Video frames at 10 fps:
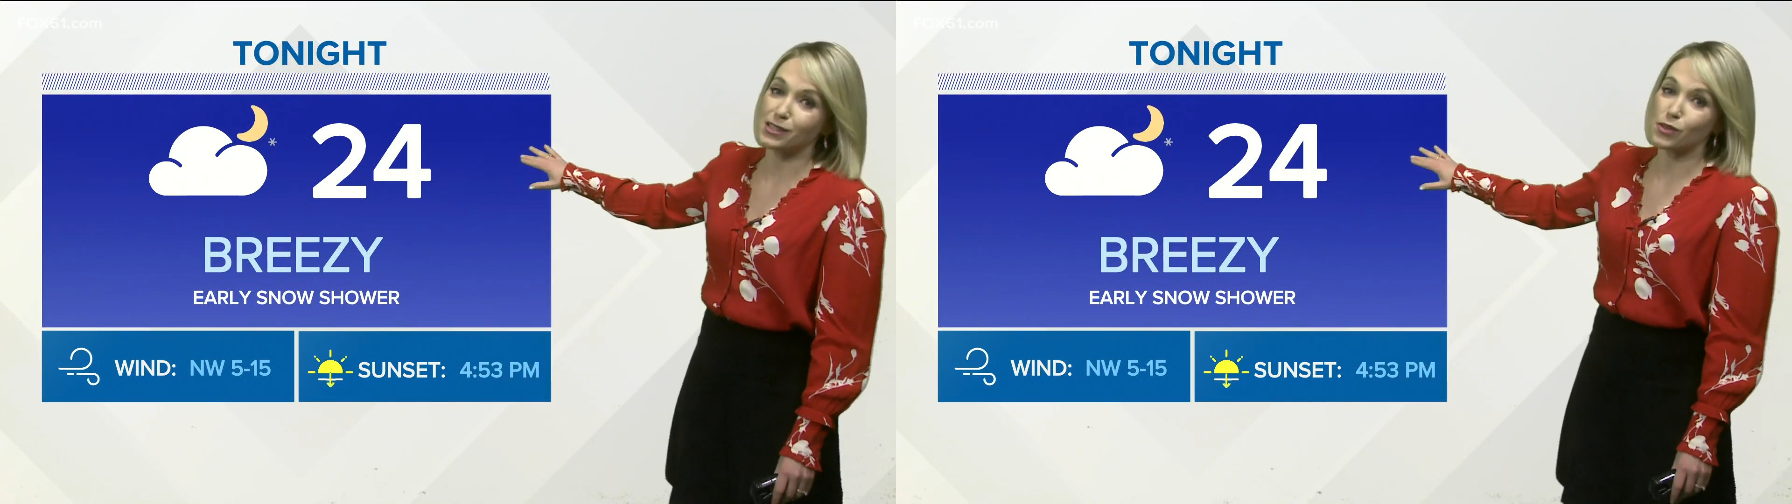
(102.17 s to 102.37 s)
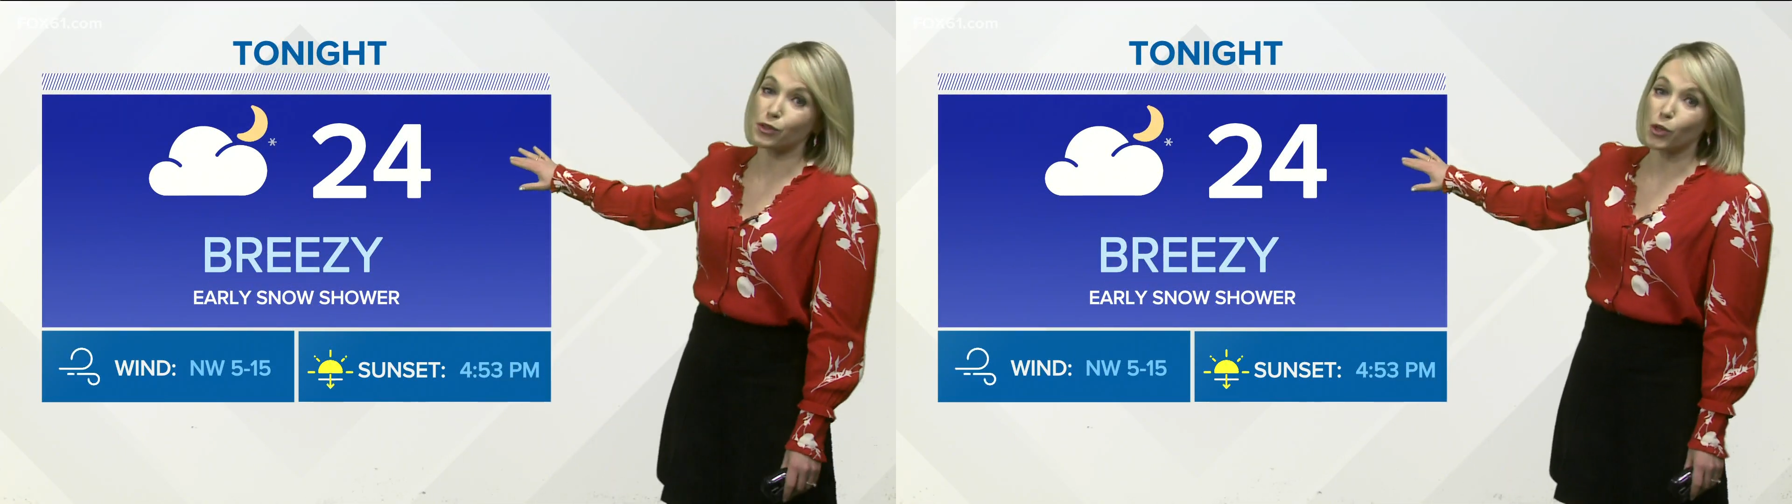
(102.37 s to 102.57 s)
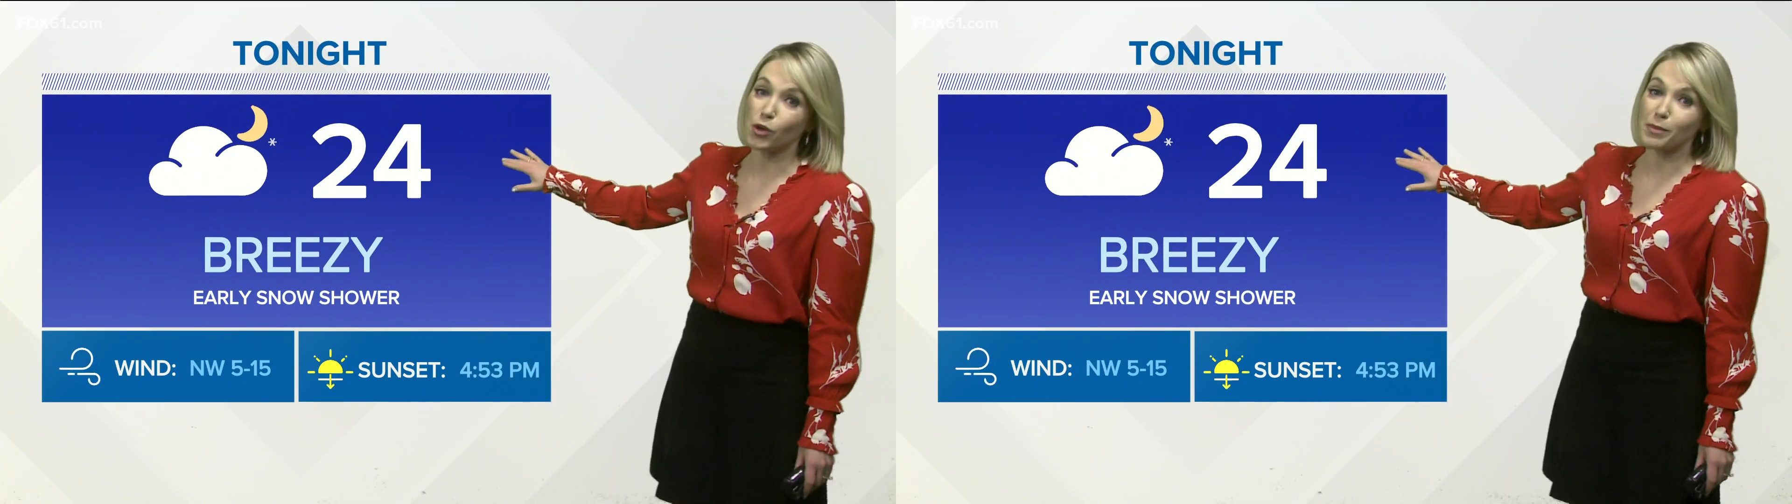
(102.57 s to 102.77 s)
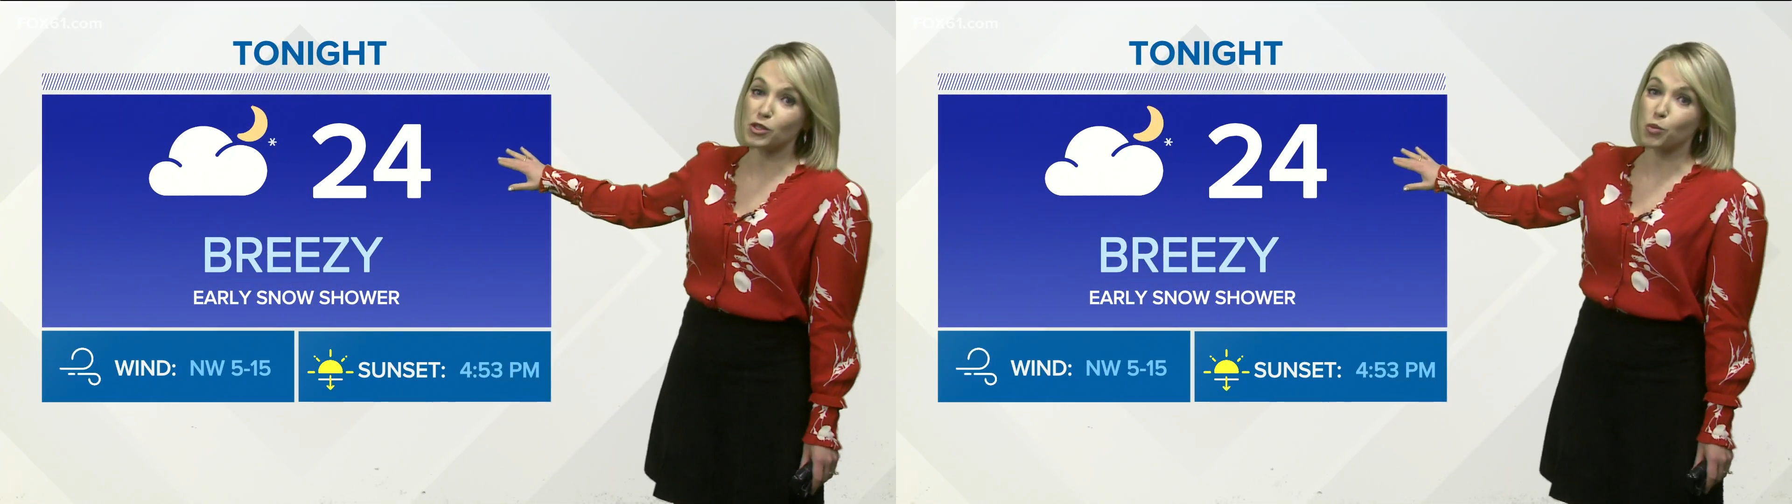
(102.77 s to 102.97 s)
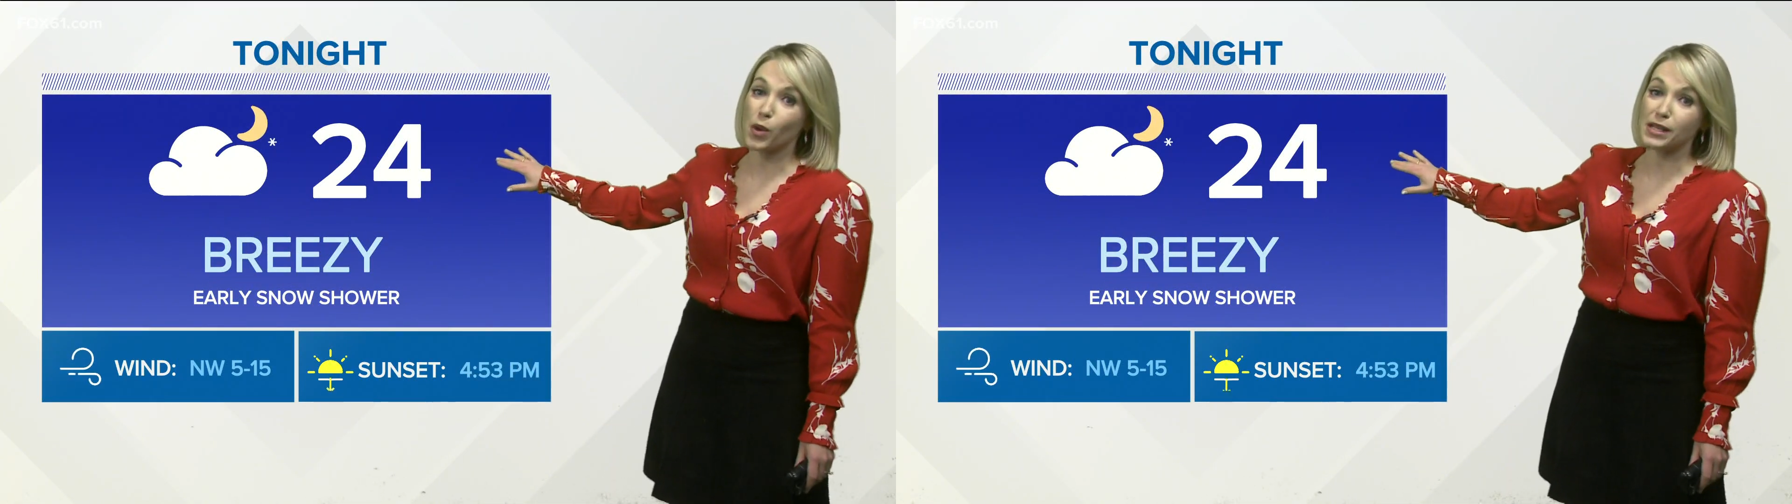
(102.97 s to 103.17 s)
into the low to
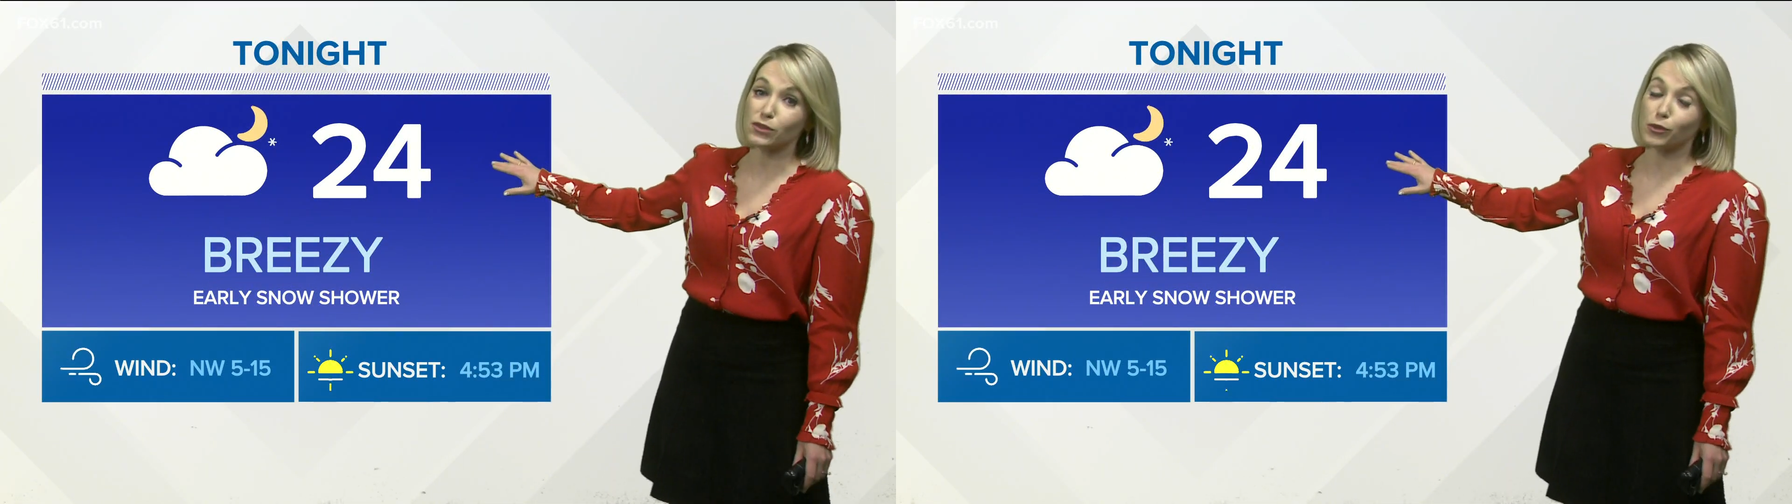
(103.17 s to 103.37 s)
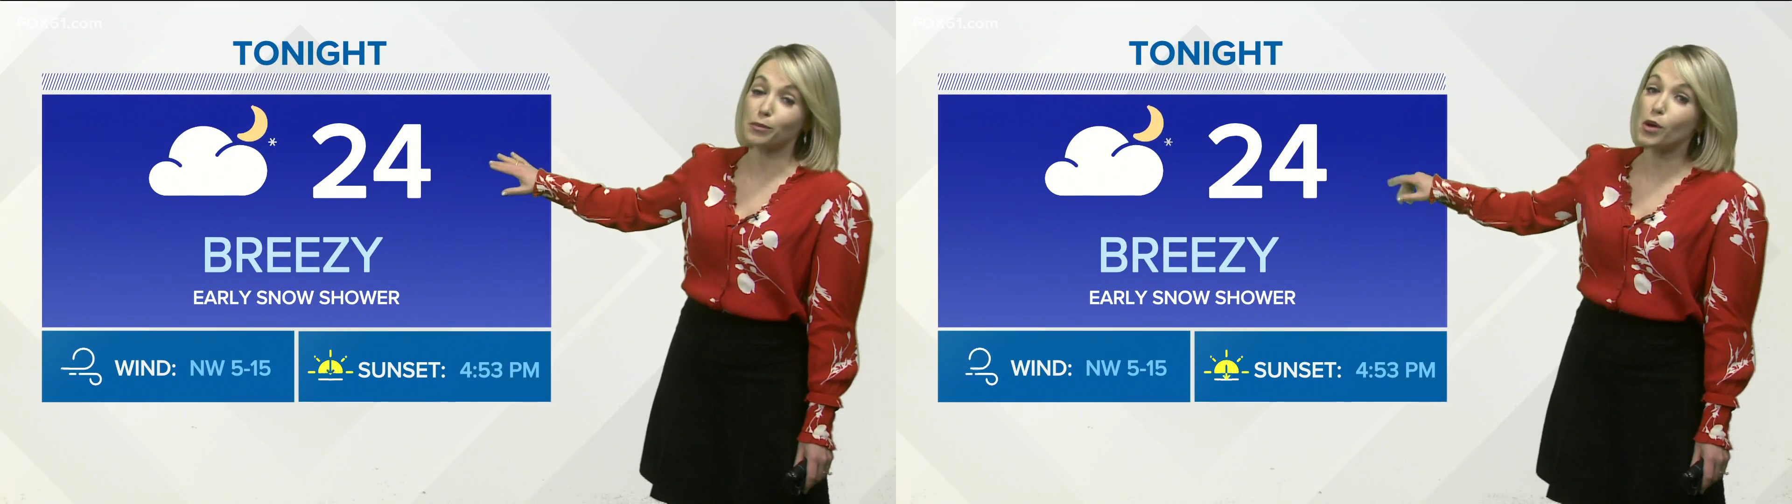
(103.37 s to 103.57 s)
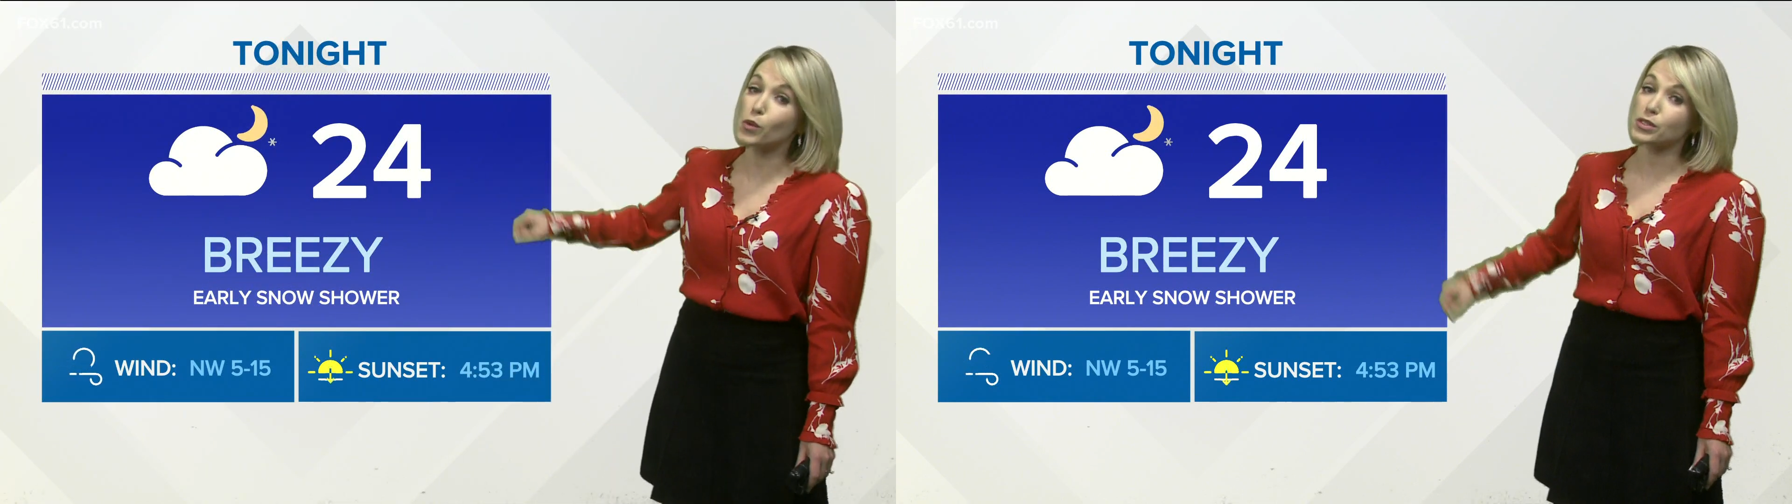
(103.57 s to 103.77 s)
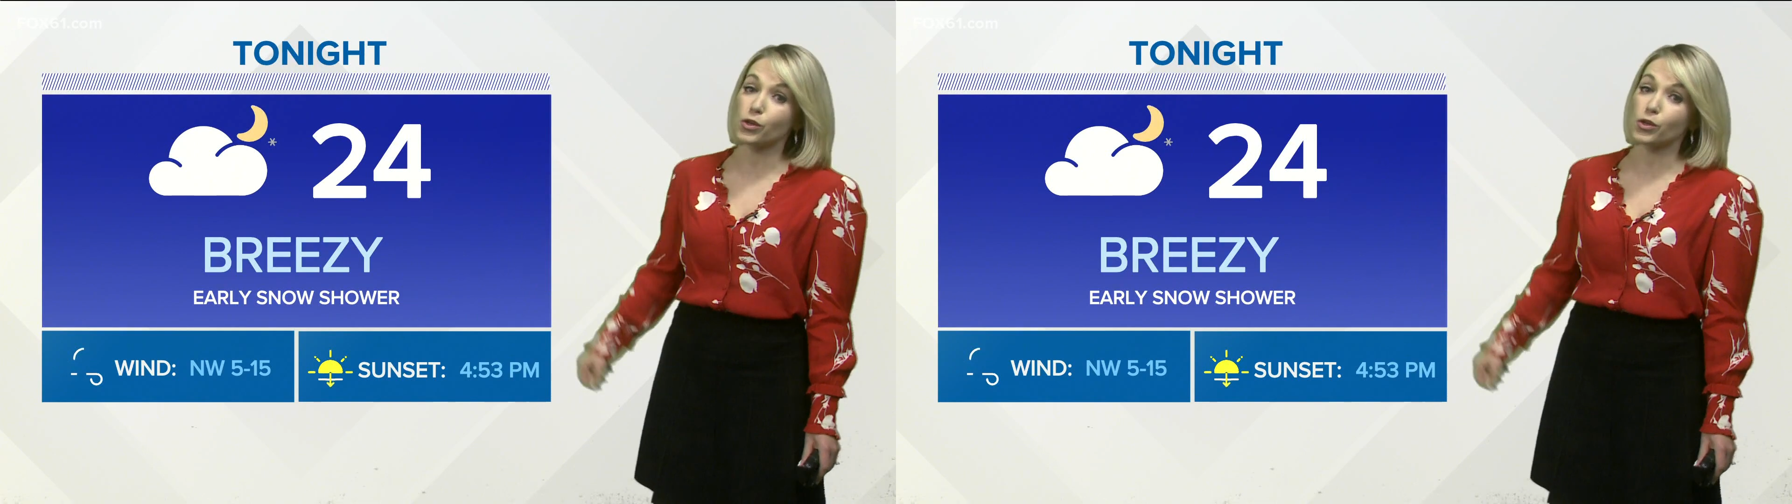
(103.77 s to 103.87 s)
mid 20s for most.